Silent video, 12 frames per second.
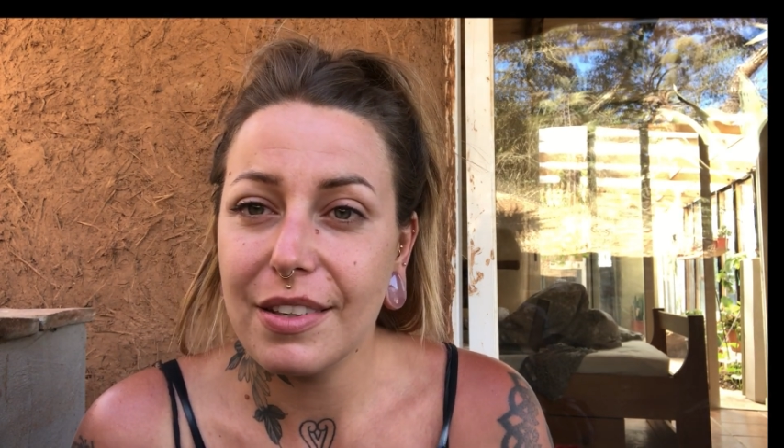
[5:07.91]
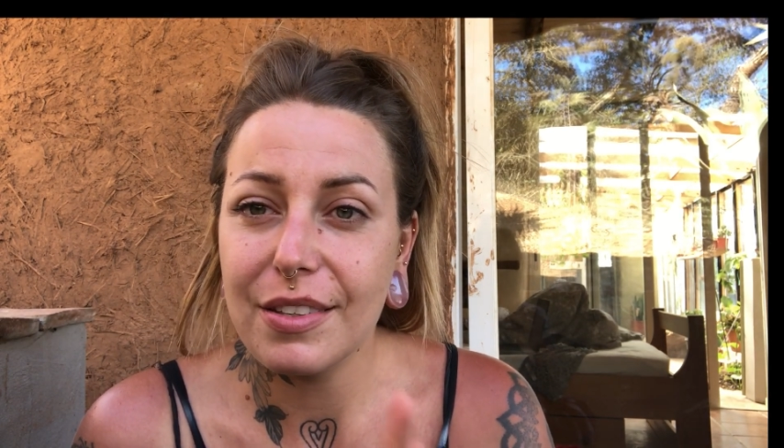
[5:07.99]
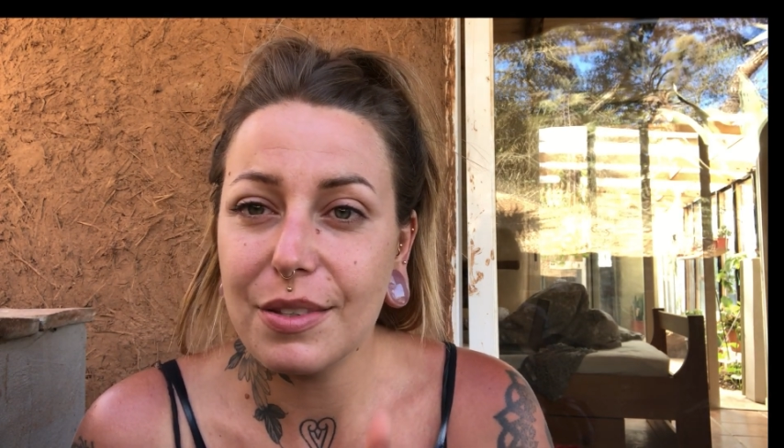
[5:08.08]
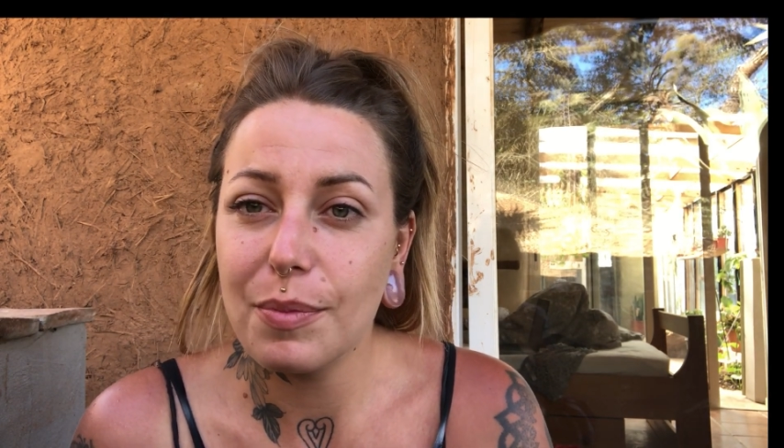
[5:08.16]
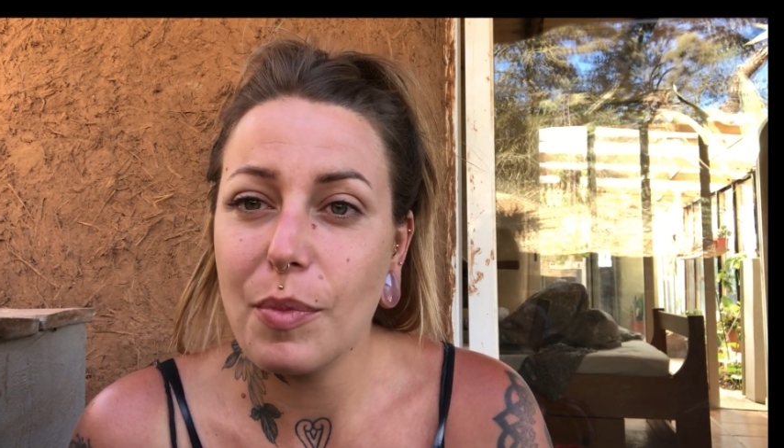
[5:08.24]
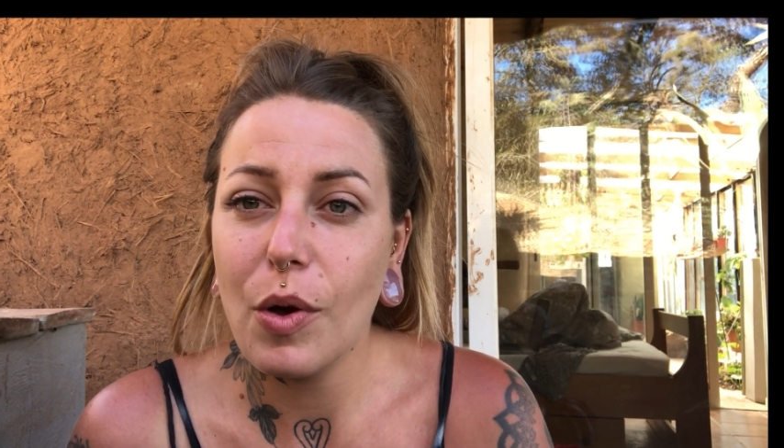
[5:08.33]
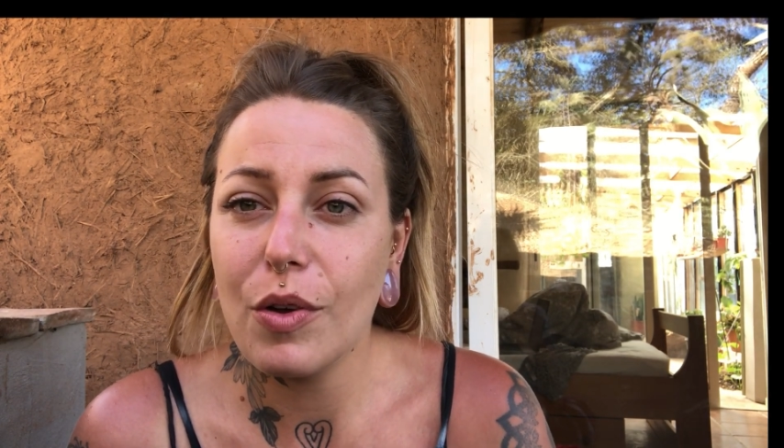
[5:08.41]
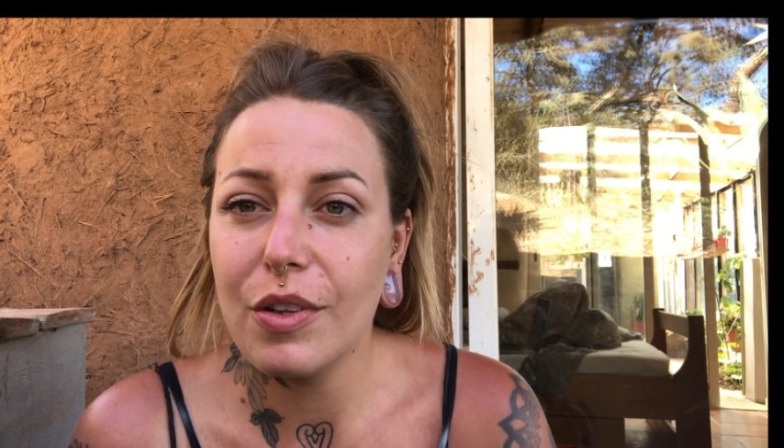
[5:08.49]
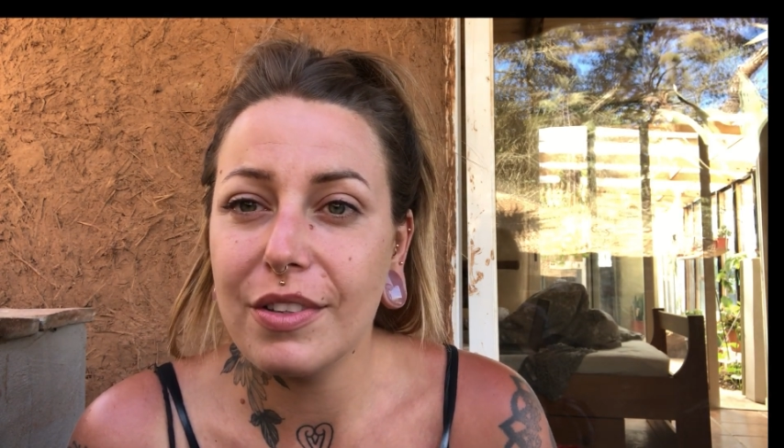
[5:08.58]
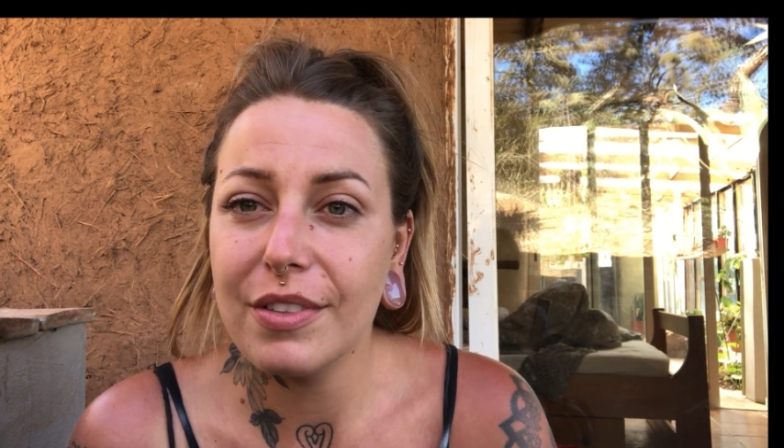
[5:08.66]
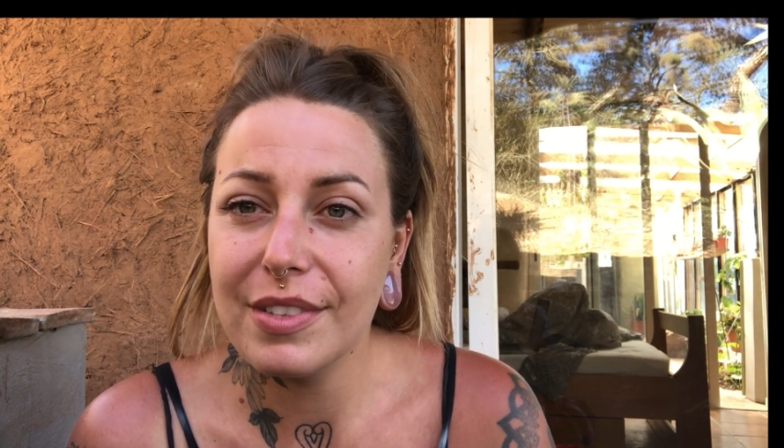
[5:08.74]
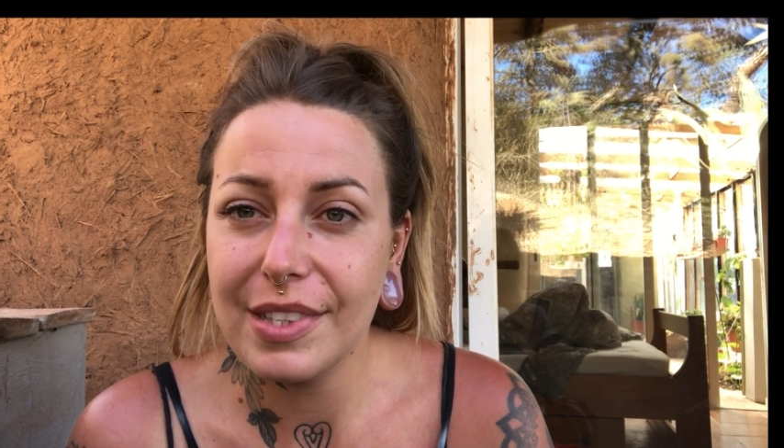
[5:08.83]

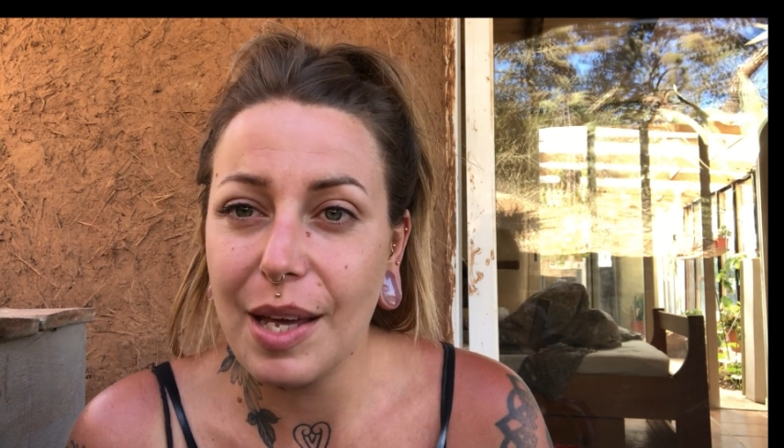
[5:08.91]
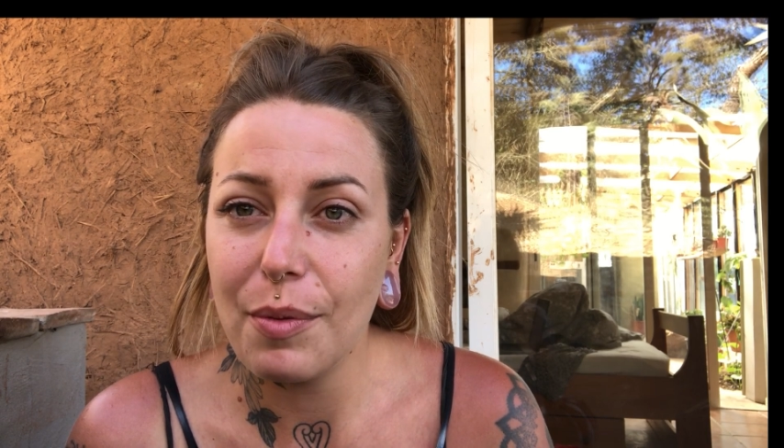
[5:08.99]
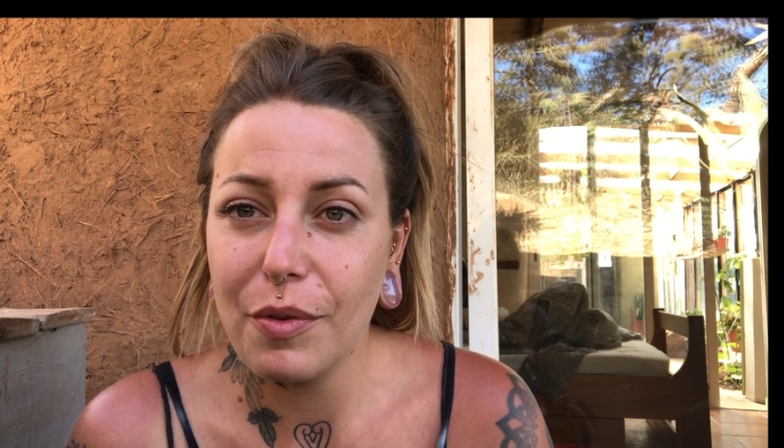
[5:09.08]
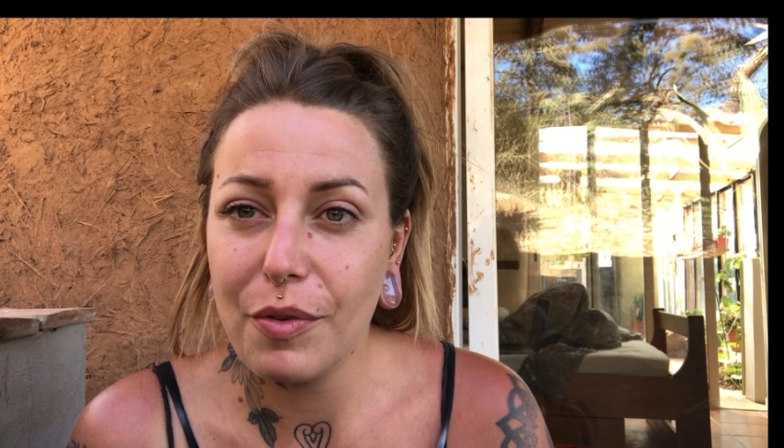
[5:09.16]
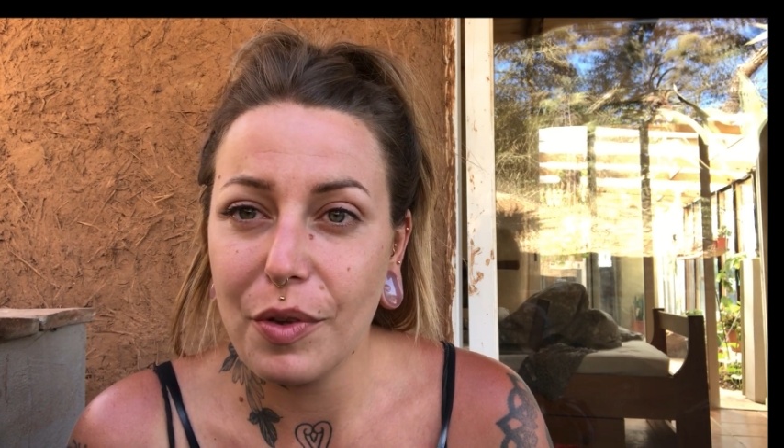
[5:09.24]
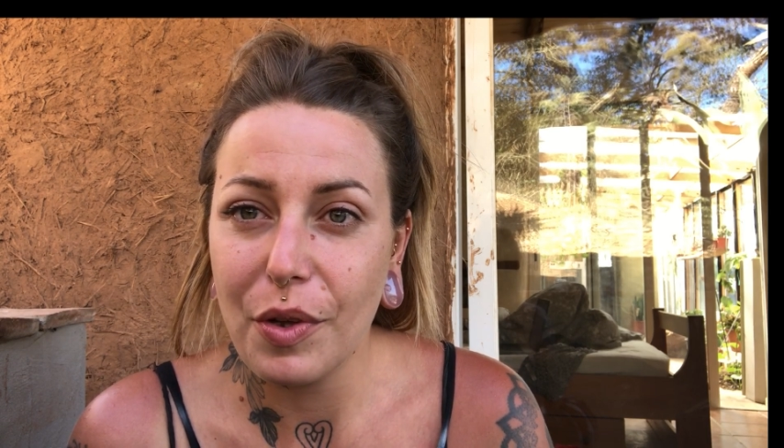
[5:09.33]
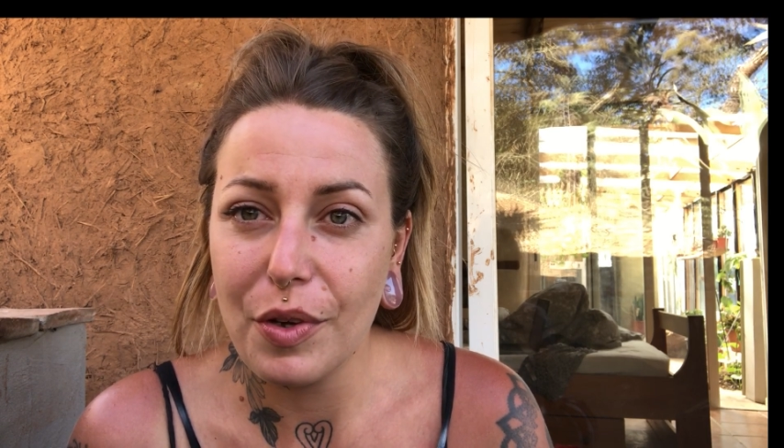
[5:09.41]
small stable for the